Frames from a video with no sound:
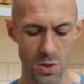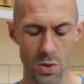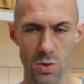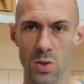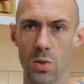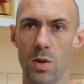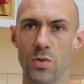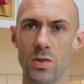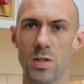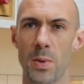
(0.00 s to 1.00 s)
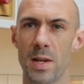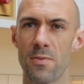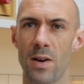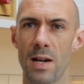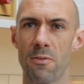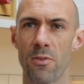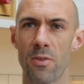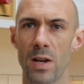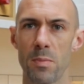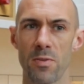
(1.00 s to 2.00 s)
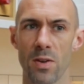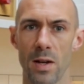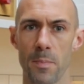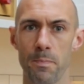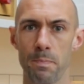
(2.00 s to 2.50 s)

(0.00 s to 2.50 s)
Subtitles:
to 225 for a Vaporfly.